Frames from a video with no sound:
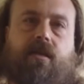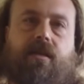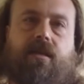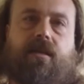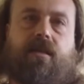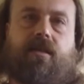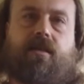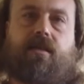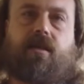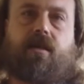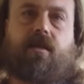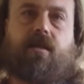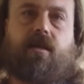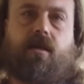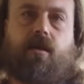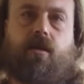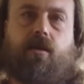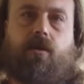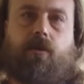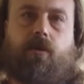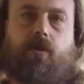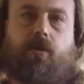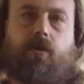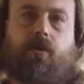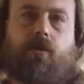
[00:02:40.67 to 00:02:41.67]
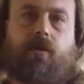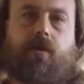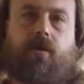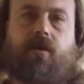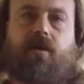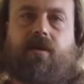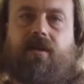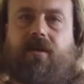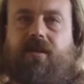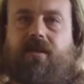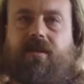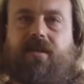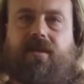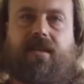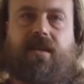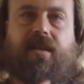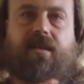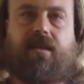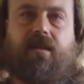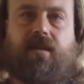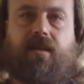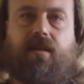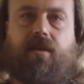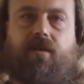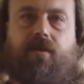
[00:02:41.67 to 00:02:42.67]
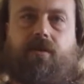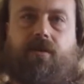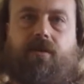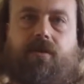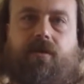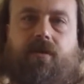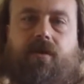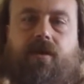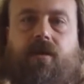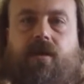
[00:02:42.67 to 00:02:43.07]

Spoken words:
Let's go. Thank you.